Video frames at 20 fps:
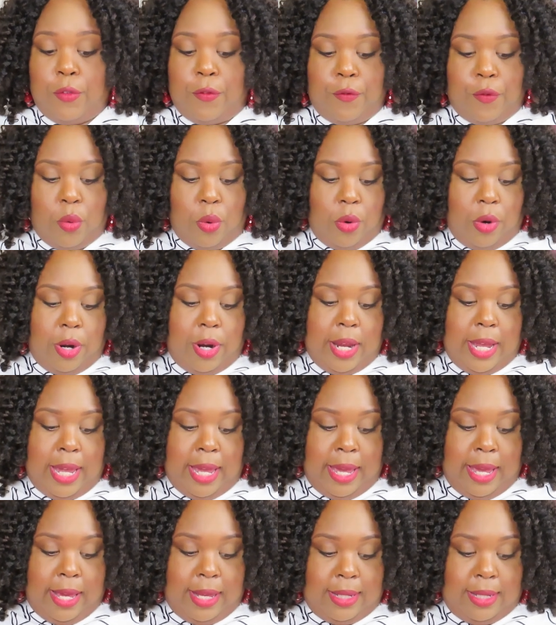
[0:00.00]
a
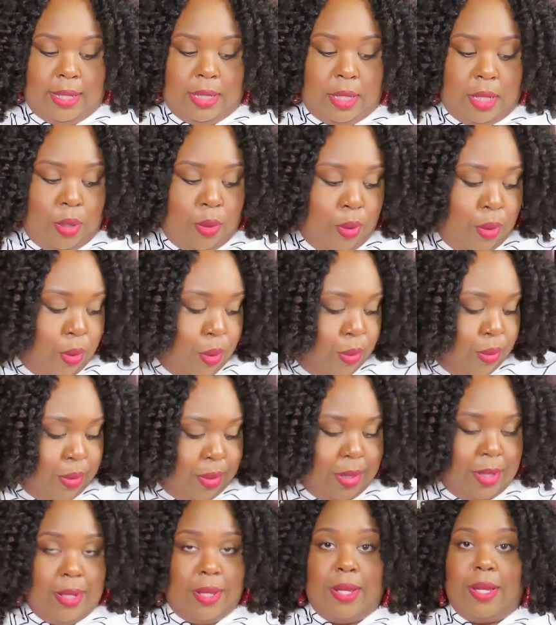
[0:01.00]
4X. Ooh.
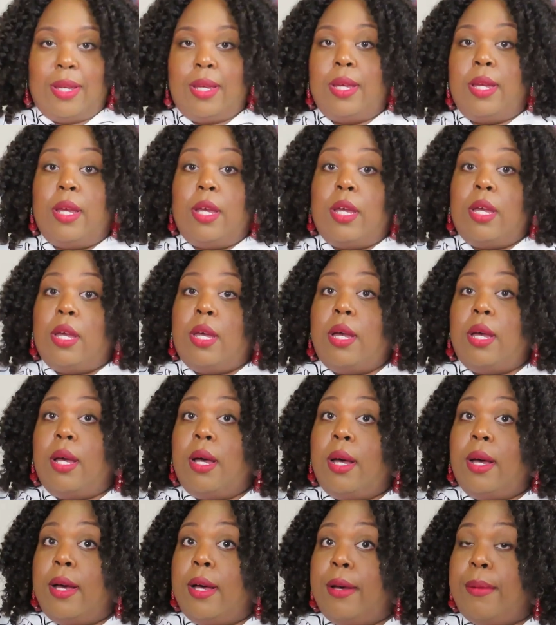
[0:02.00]

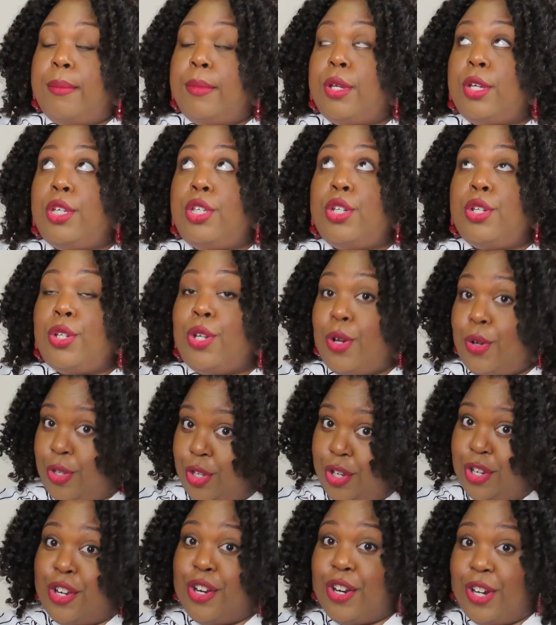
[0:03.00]
Um, you know
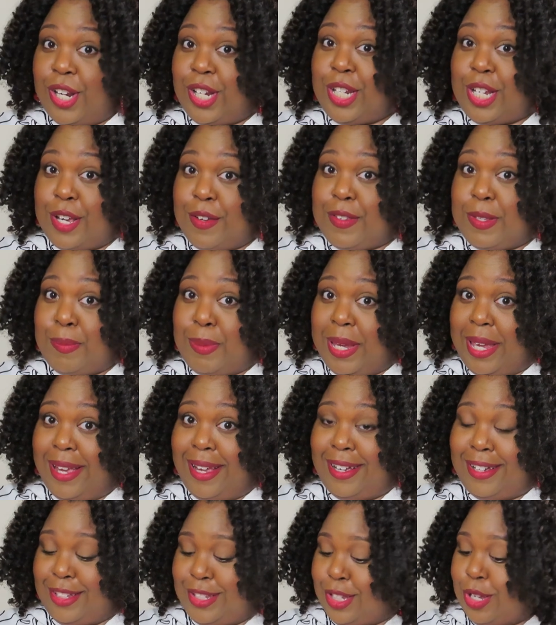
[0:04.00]
your girl loves
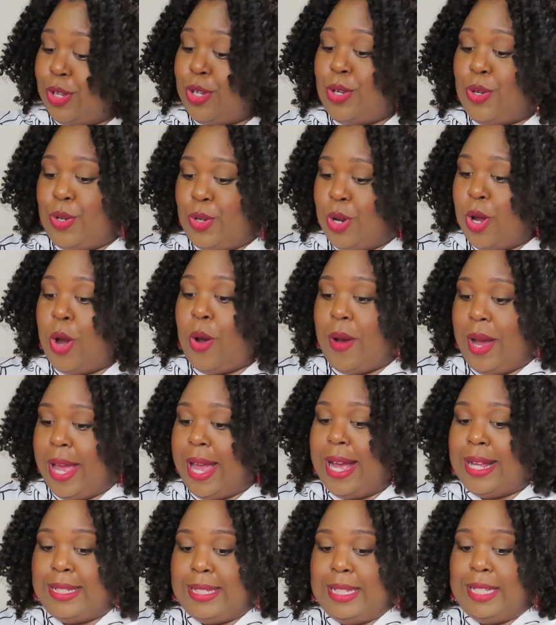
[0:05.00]
pink. So you know I
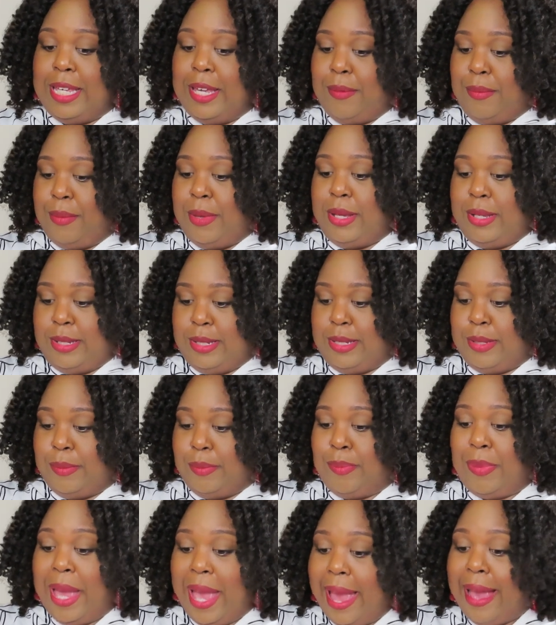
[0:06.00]
had to get me
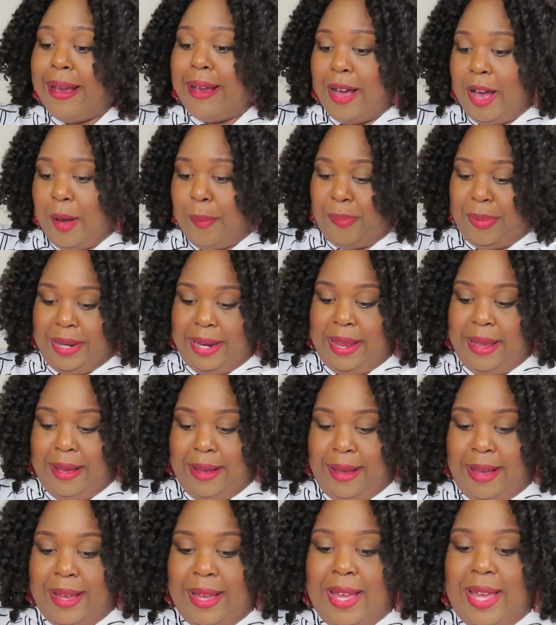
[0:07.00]
some pink up in
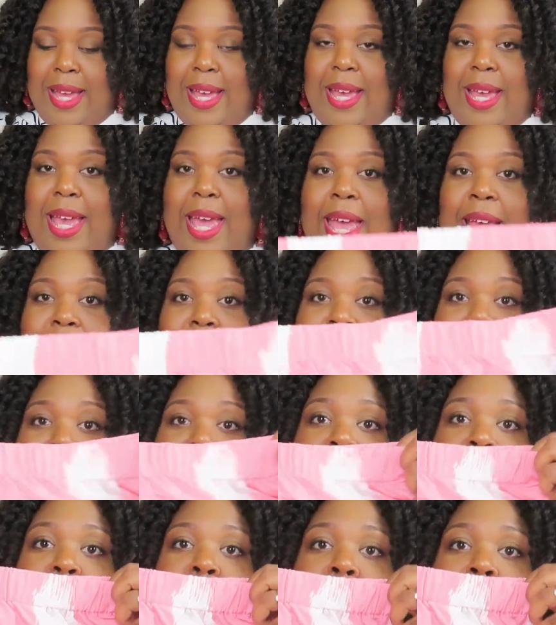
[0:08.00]
here. And
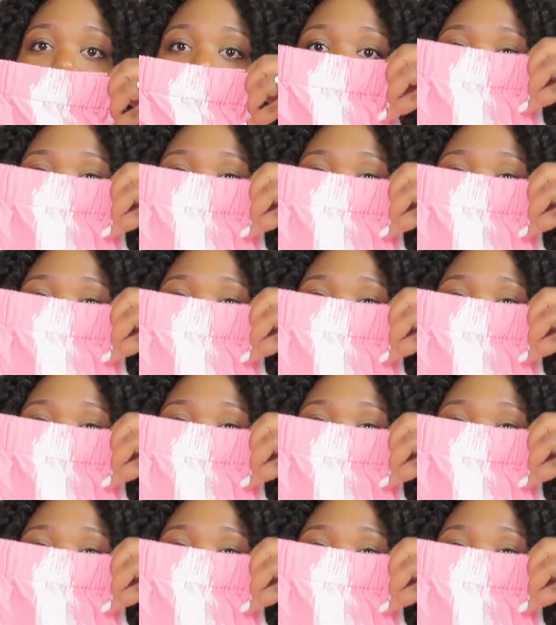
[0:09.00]
this is what